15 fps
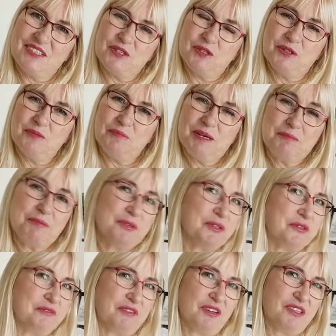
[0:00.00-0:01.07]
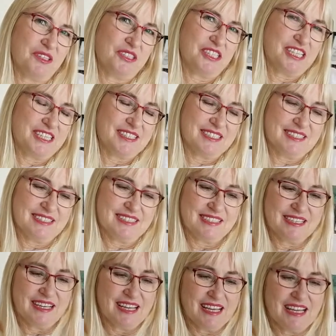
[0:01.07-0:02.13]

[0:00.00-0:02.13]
to people who follow Jesus.